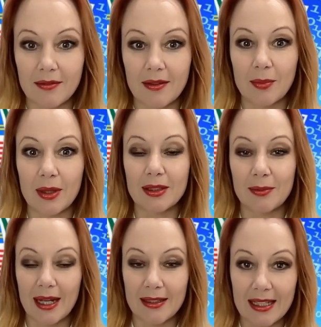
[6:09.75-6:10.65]
With
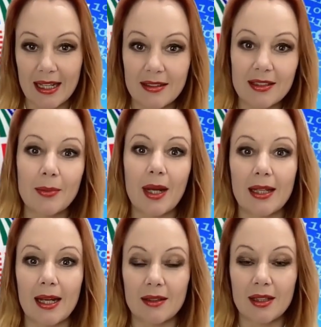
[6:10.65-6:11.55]
spacad's smart
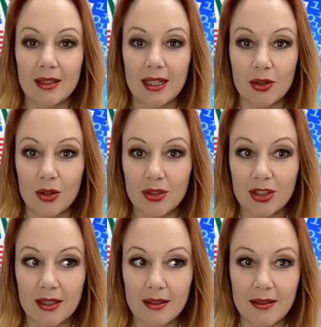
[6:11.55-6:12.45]
avatar
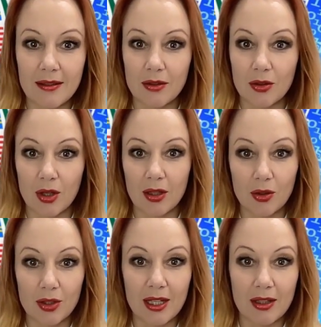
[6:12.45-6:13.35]
technology, you not
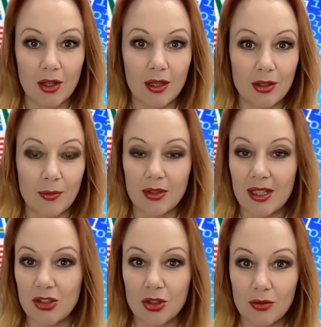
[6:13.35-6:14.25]
only unlock the
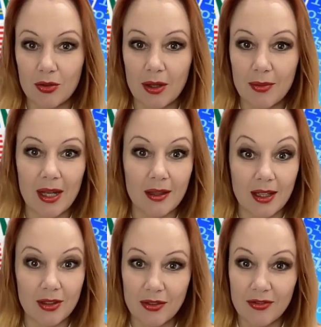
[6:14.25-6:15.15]
potential for
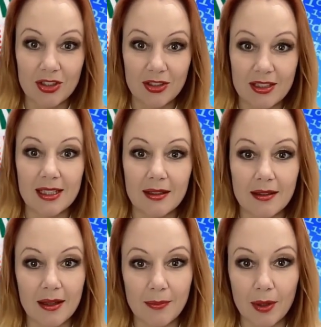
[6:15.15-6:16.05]
unparalleled efficiency,
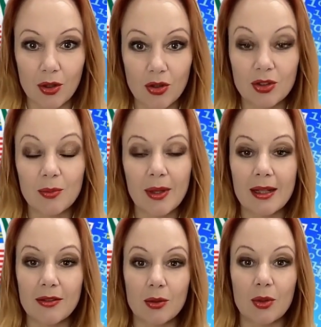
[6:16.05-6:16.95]
but also
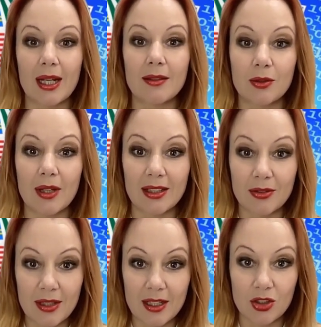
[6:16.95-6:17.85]
pave the way for
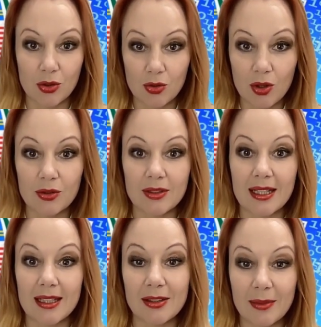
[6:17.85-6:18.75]
exponential growth and
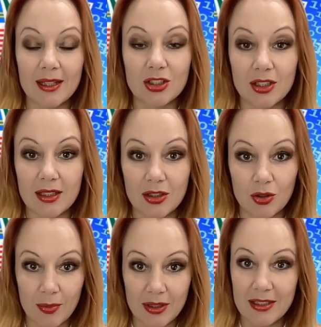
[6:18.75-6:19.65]
expansion in your
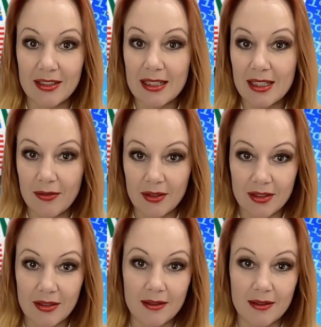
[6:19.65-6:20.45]
business endeavors.